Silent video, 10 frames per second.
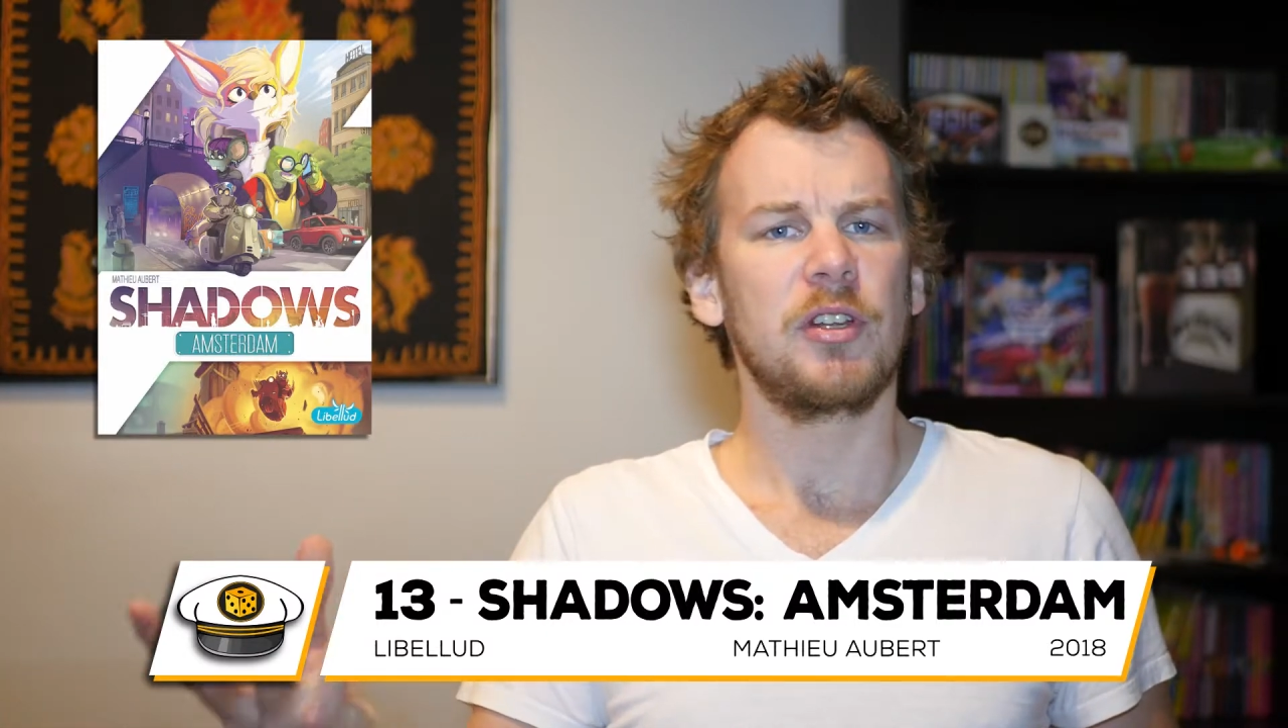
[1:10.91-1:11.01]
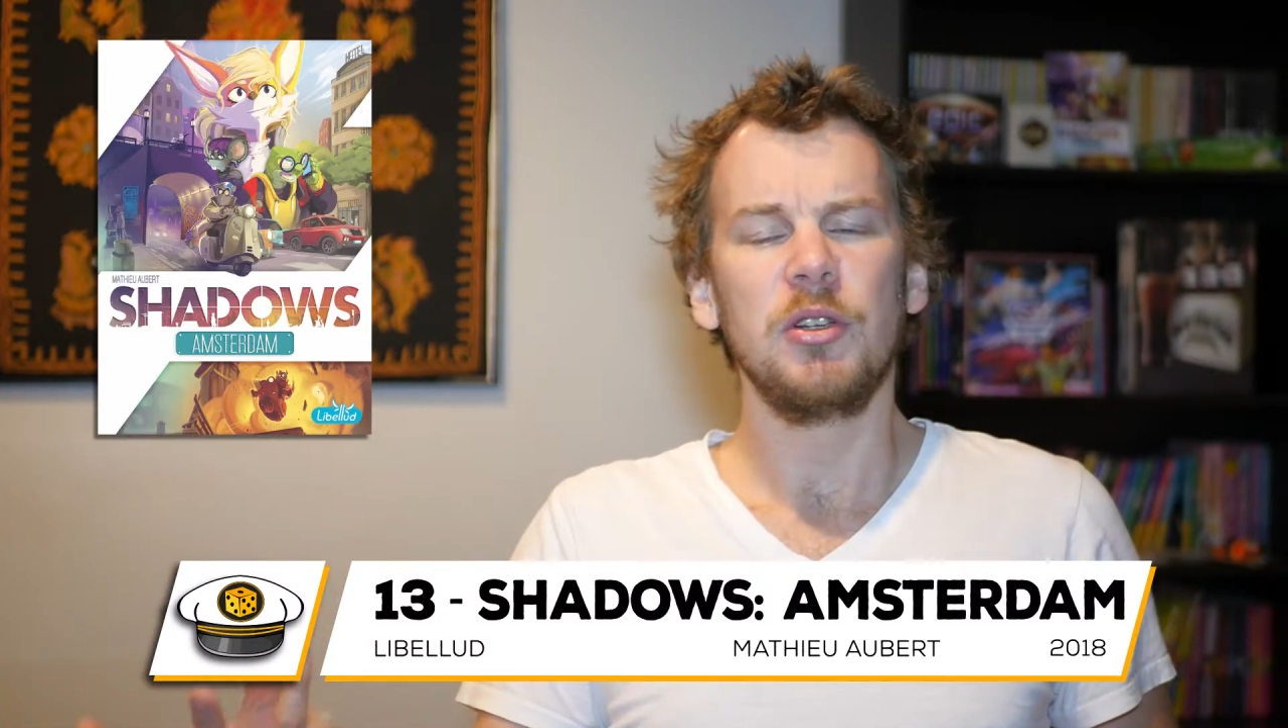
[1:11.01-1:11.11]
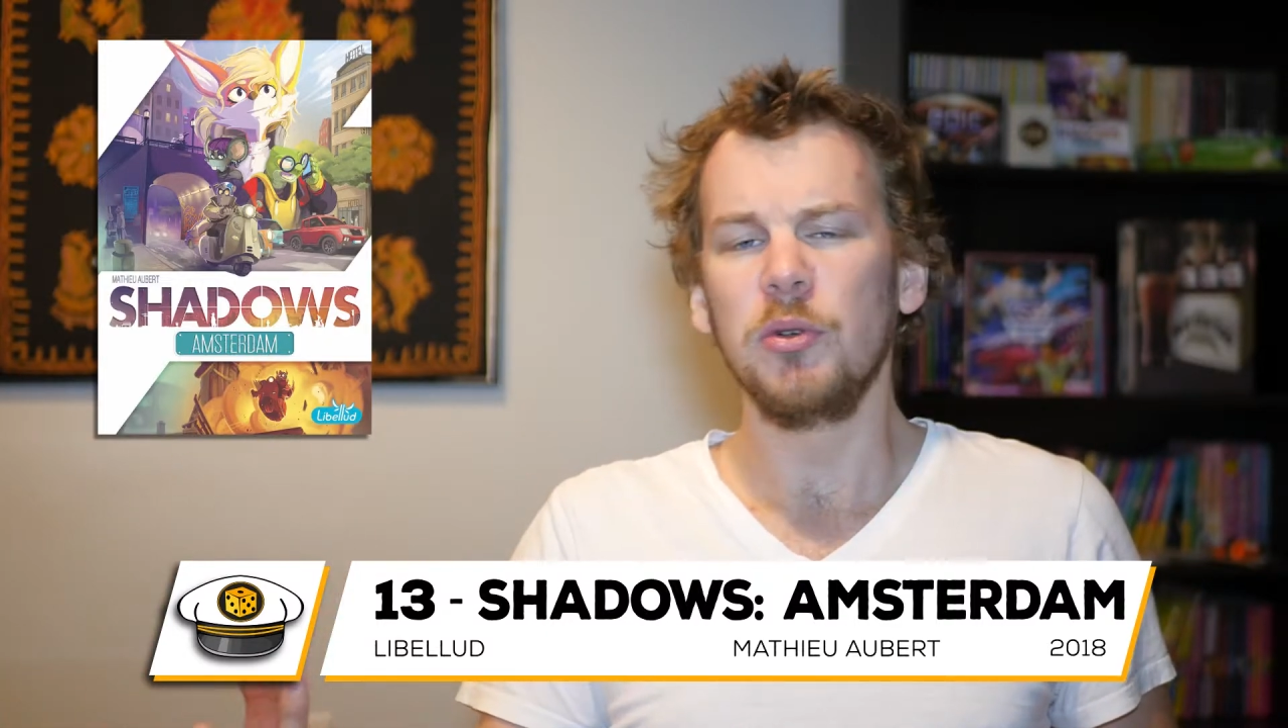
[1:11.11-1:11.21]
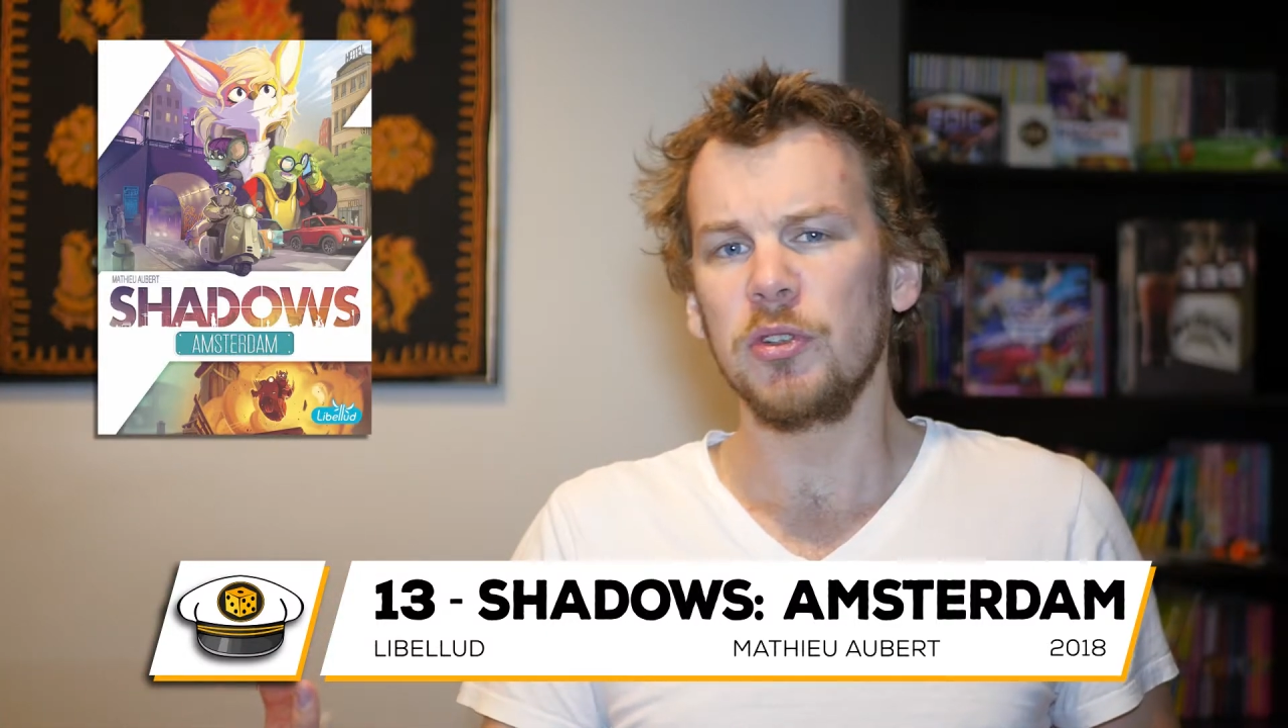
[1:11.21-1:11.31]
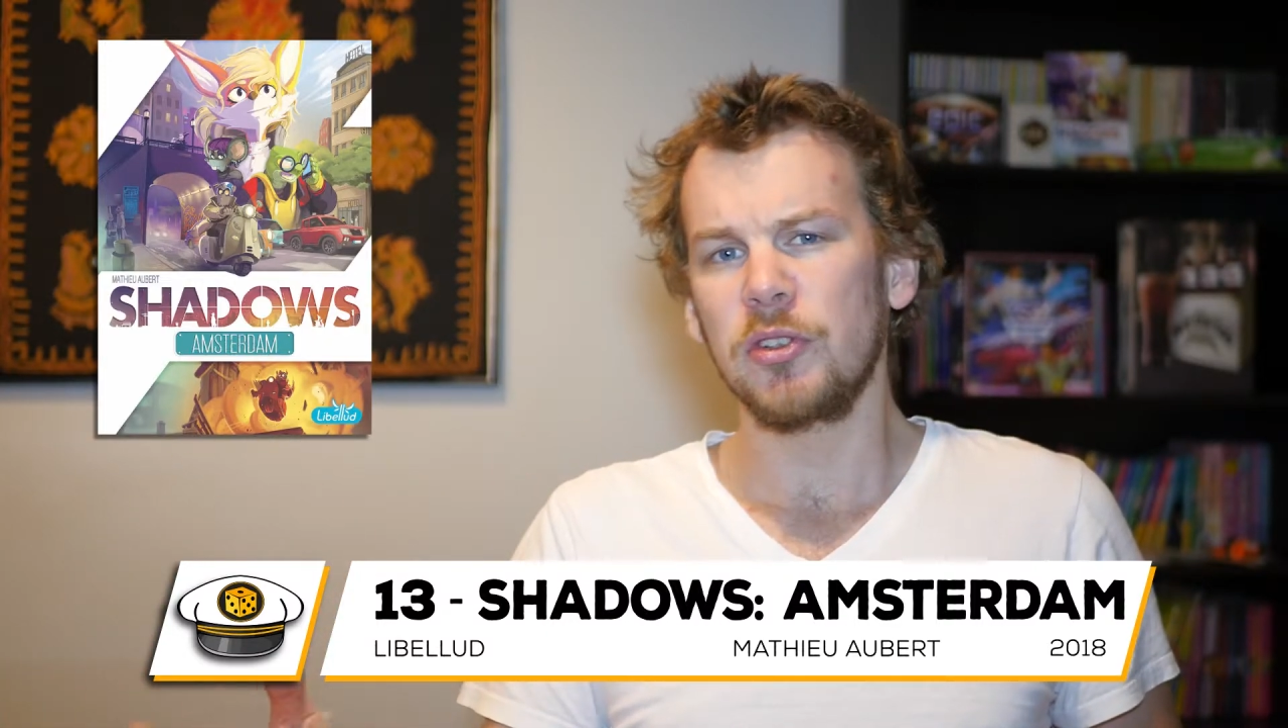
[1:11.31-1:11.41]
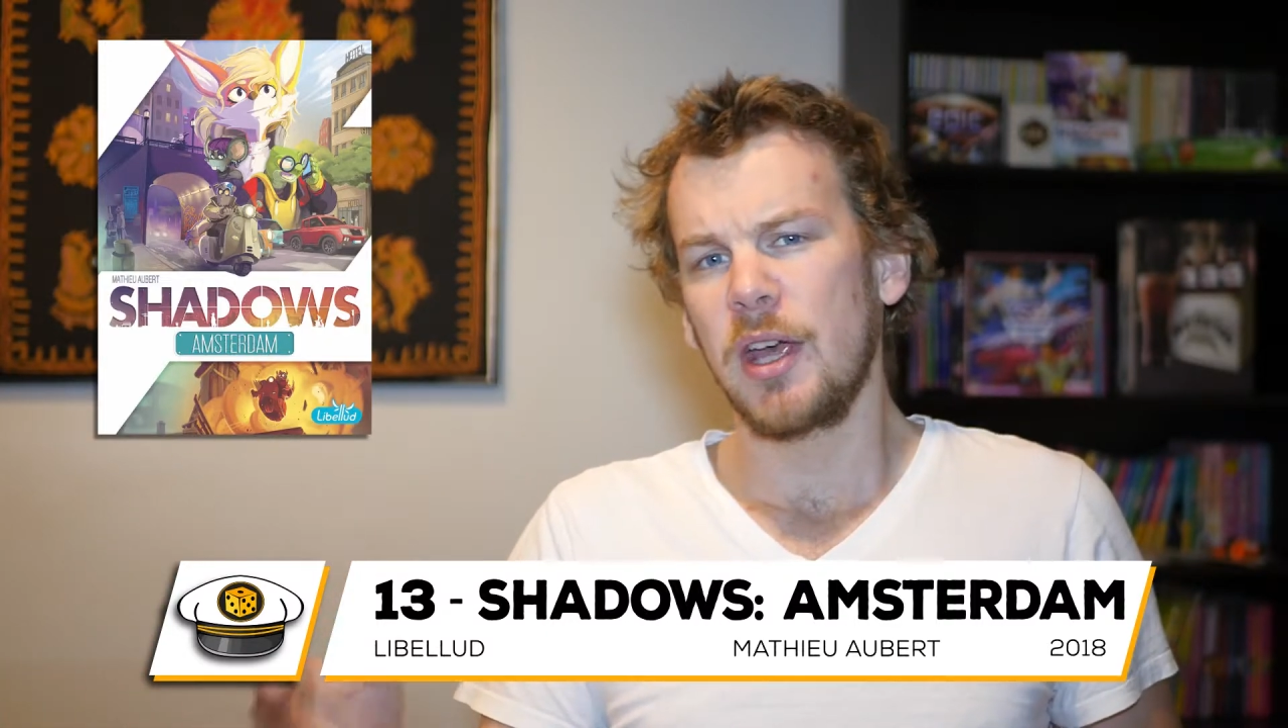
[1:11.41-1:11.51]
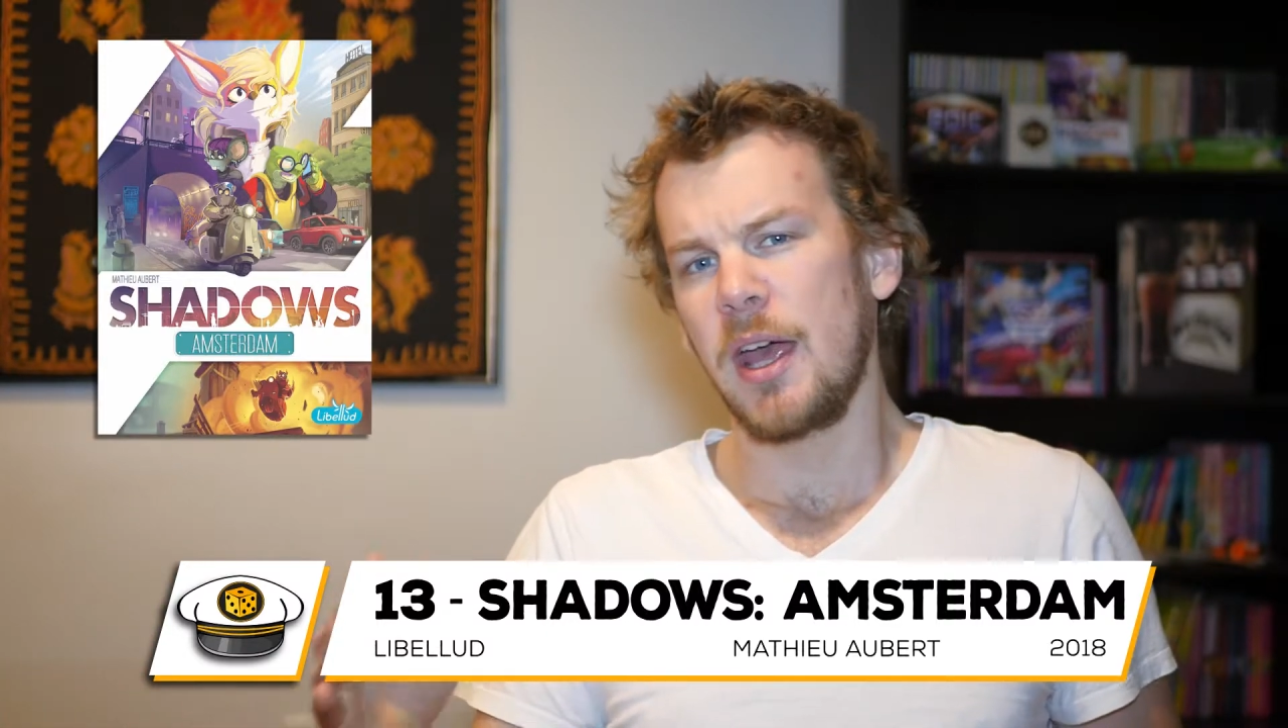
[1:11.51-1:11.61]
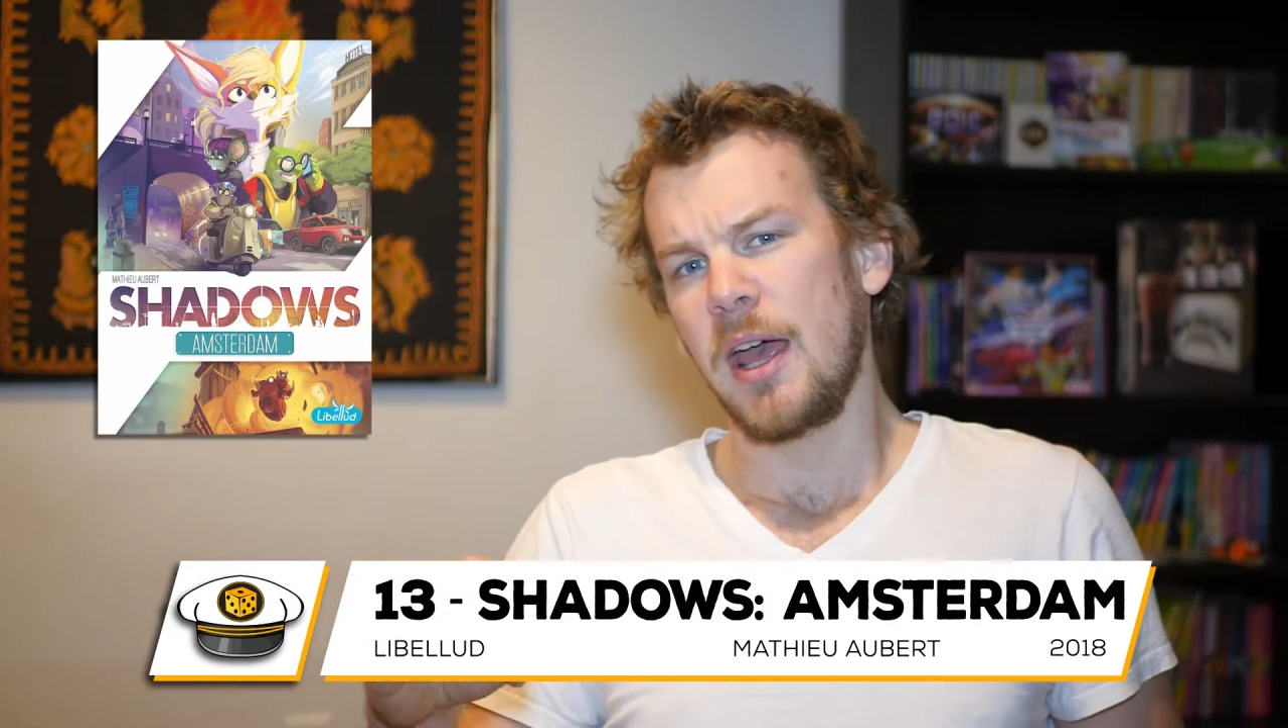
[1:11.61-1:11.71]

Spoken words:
clues,